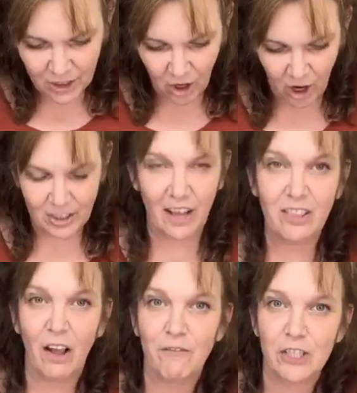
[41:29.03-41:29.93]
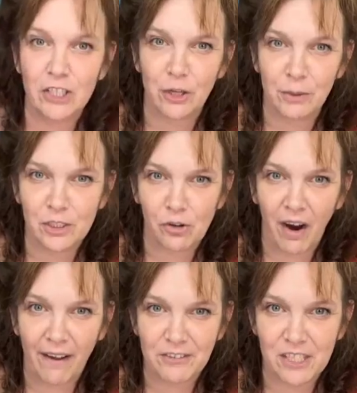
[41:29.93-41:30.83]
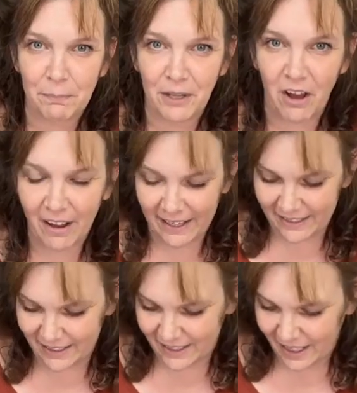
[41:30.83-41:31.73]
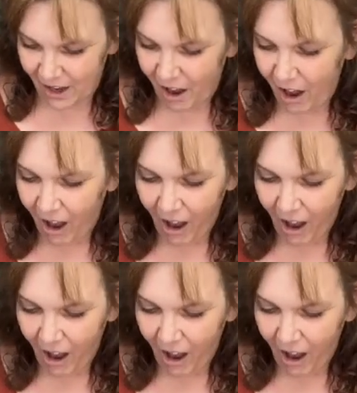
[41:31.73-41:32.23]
my God, I thought for sure it was craft supplies.